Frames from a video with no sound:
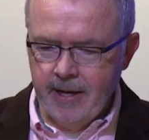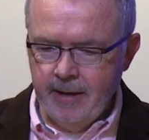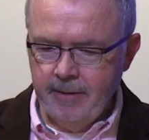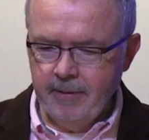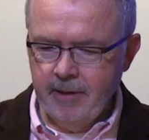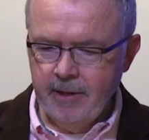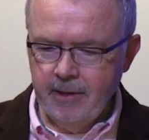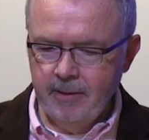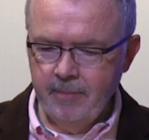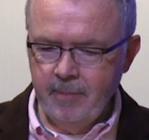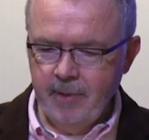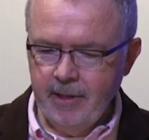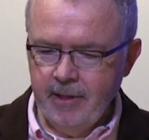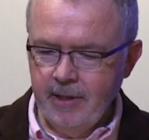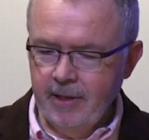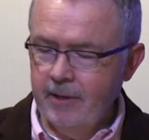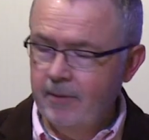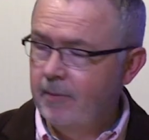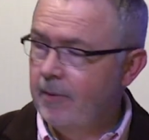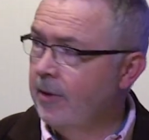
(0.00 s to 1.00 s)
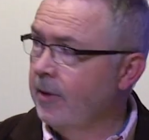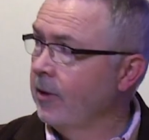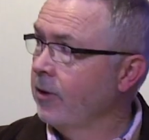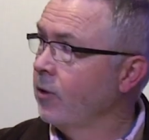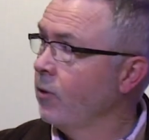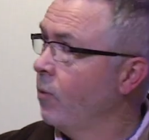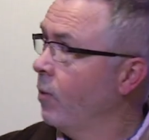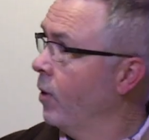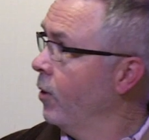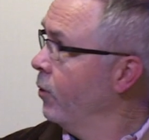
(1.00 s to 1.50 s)
I'm going to begin with a
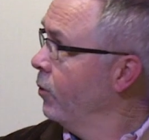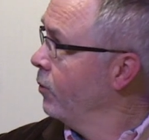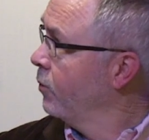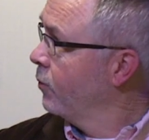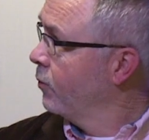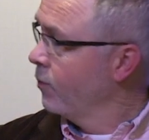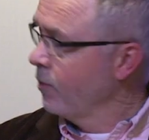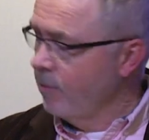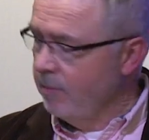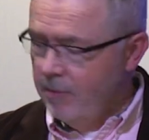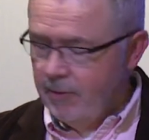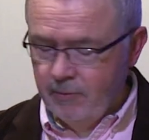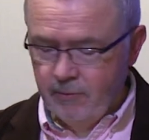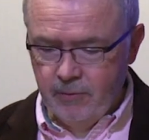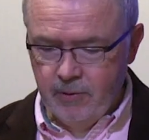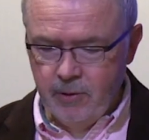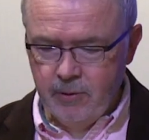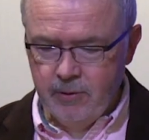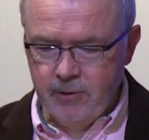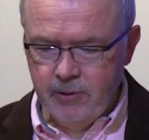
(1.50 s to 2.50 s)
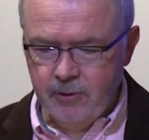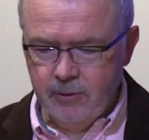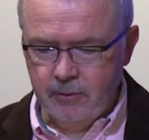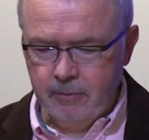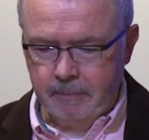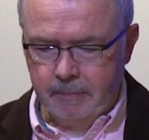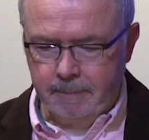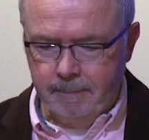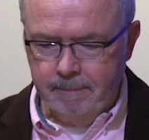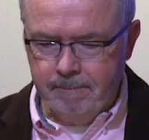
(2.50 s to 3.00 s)
quote from the volume.